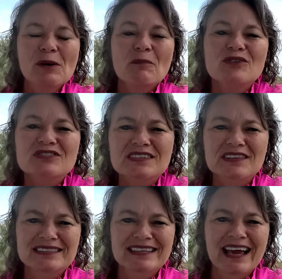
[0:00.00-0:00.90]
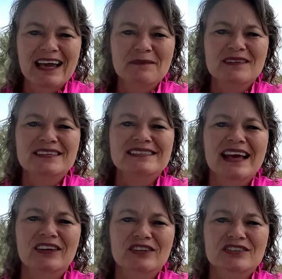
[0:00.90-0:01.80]
Most of the time, the
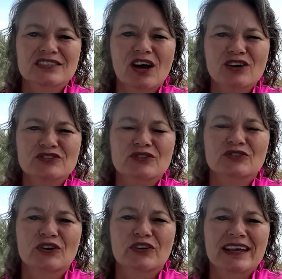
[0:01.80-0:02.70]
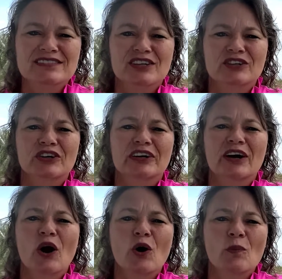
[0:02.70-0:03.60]
sellers, also known as the
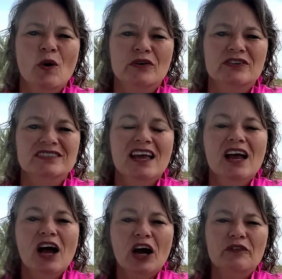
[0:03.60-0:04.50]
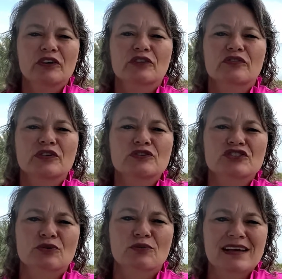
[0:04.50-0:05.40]
current homeowners of your
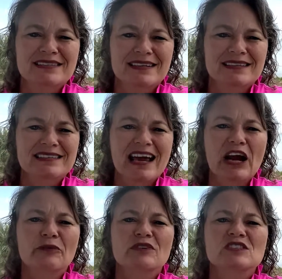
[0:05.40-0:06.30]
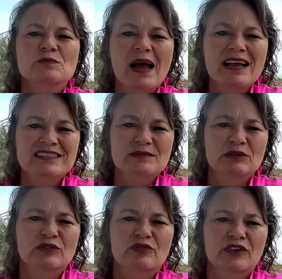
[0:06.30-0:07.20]
future residents, are
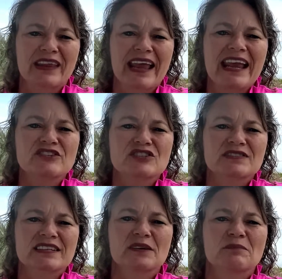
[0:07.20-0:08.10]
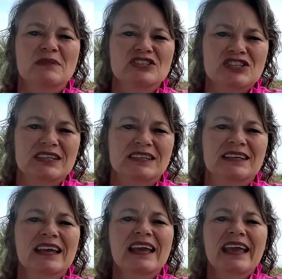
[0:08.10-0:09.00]
responsible for the agent's
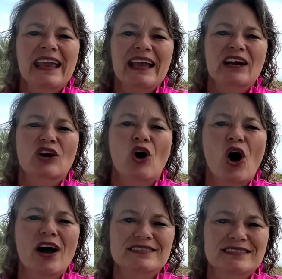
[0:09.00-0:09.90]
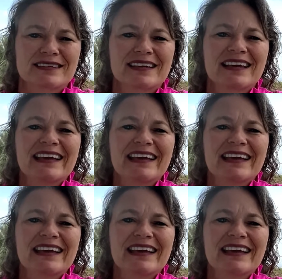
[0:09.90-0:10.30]
commission and cost.